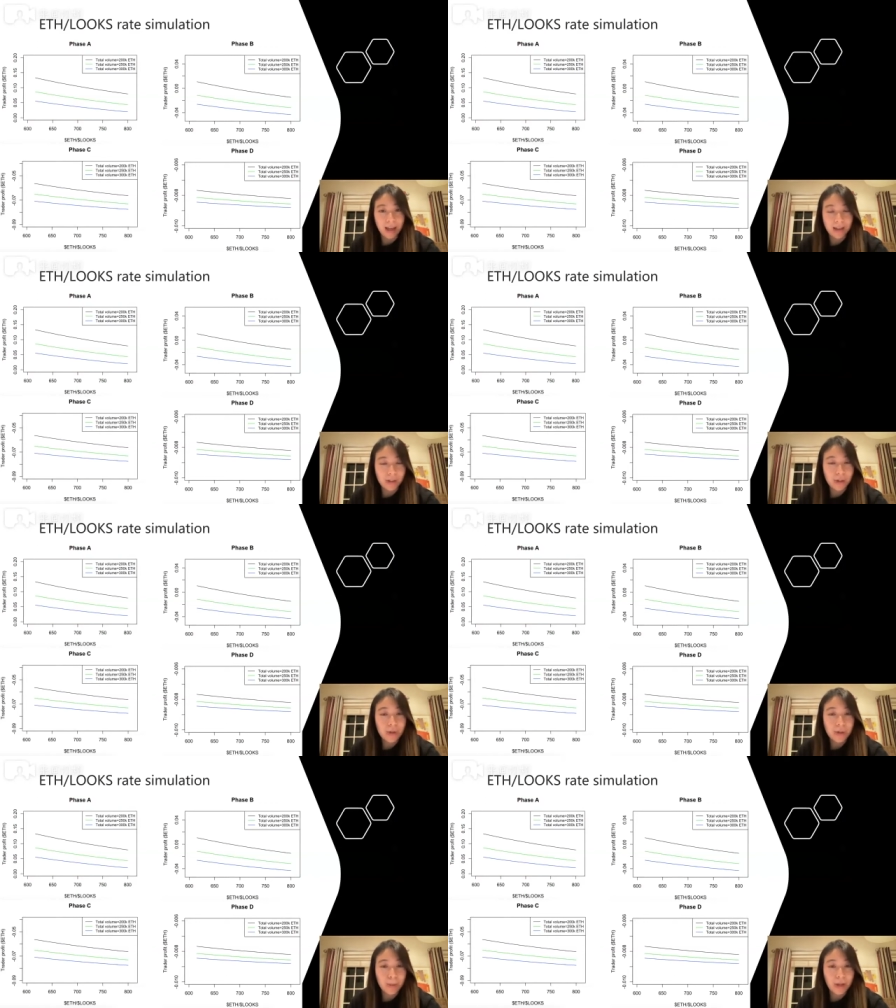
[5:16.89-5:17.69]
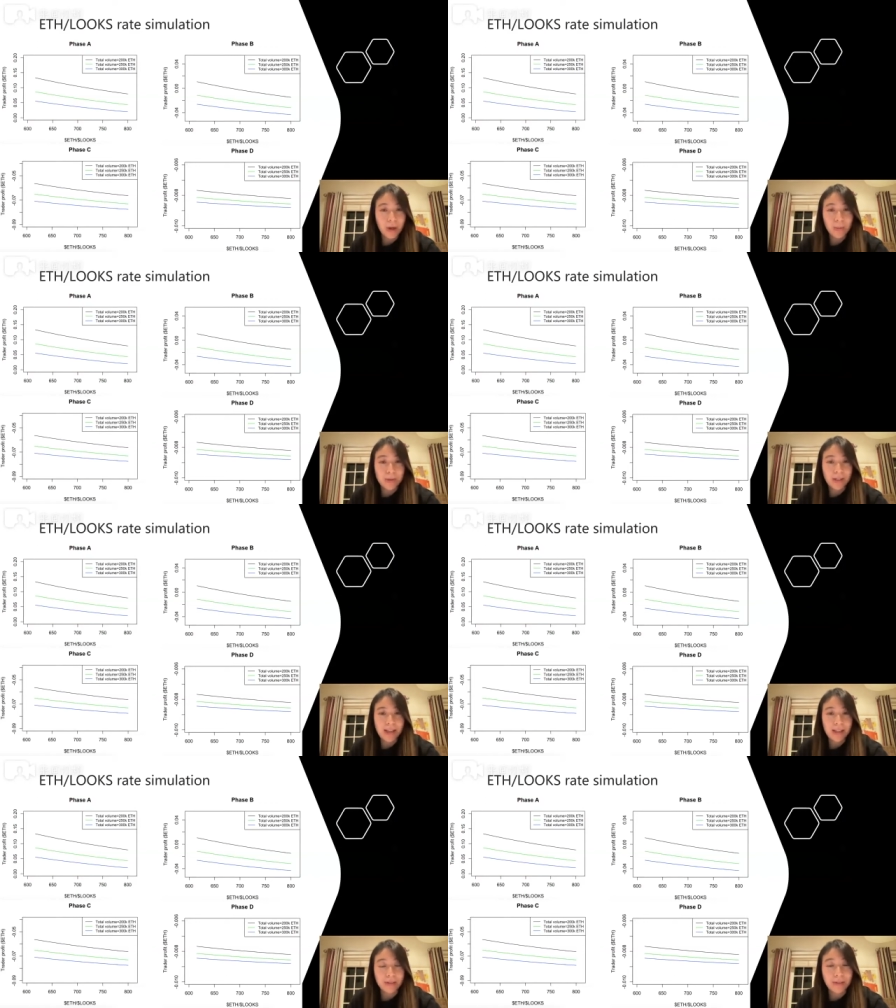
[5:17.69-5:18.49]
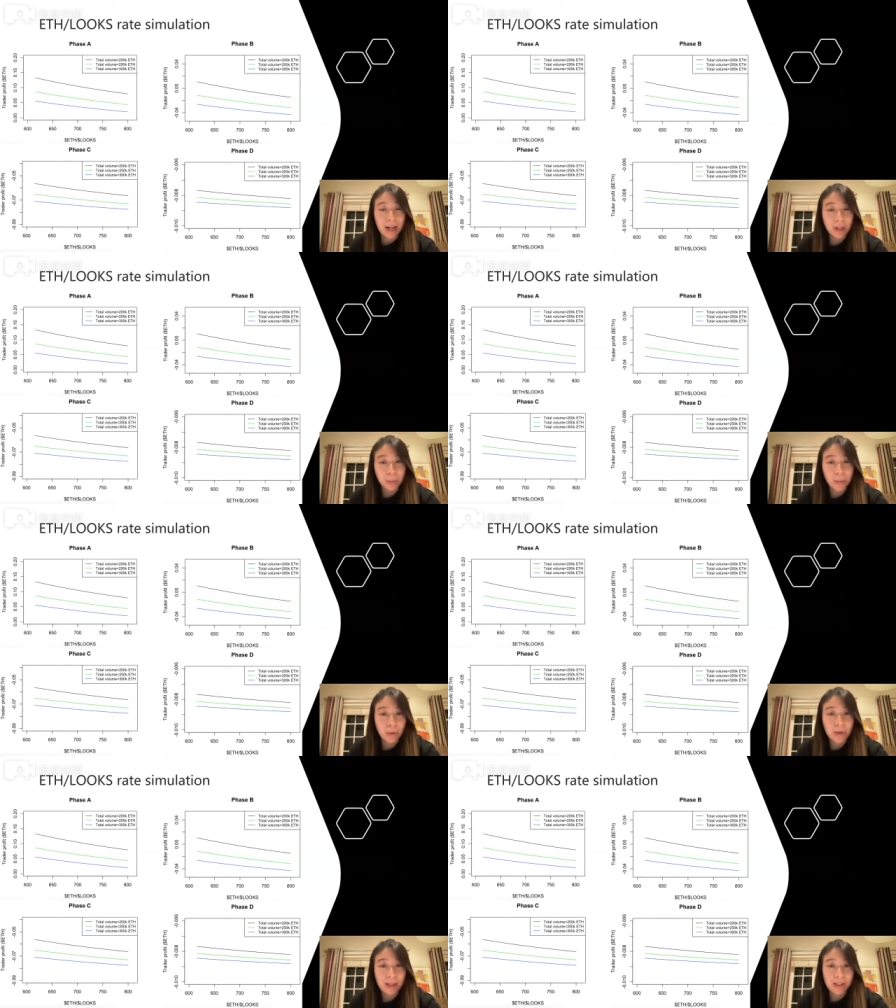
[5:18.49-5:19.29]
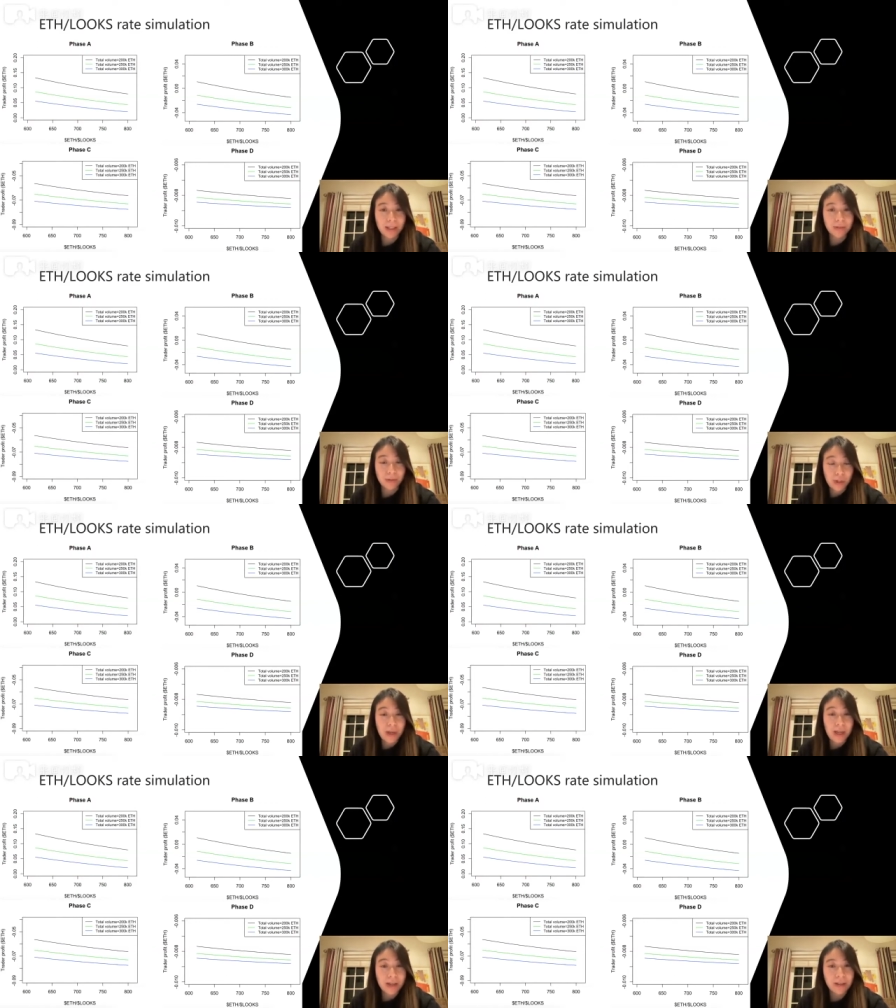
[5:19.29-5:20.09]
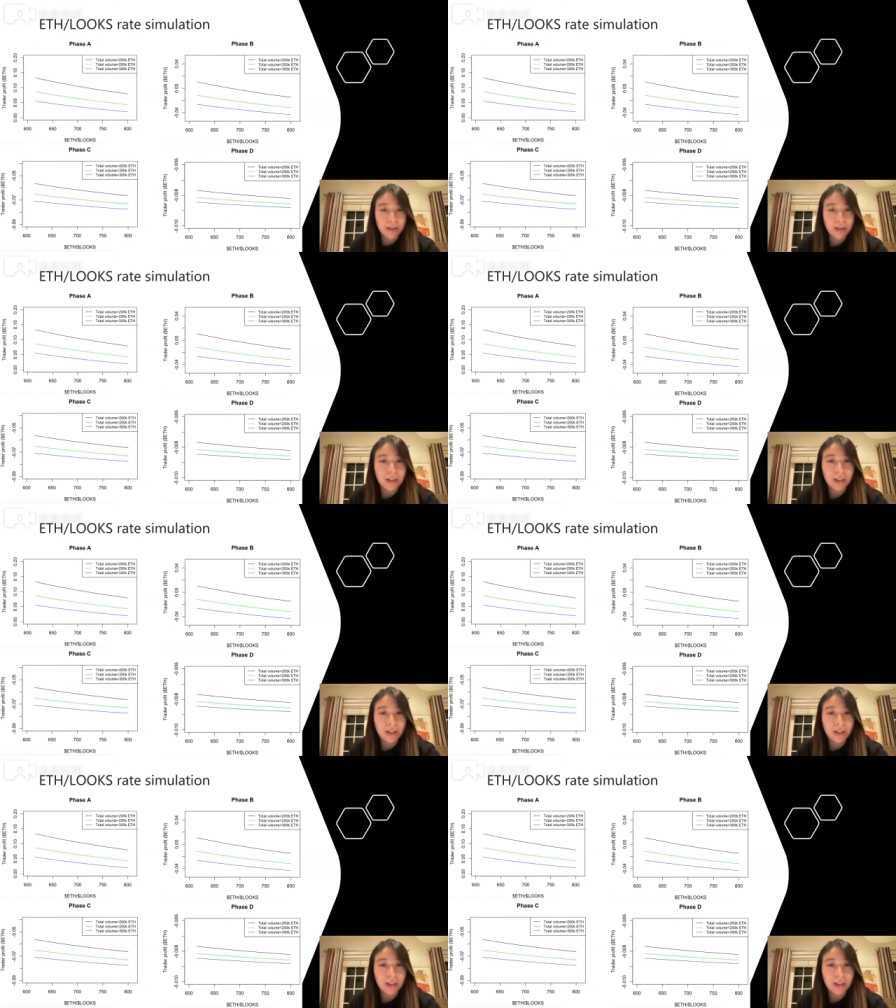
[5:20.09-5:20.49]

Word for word: As Looks becomes less valuable relative to Ether,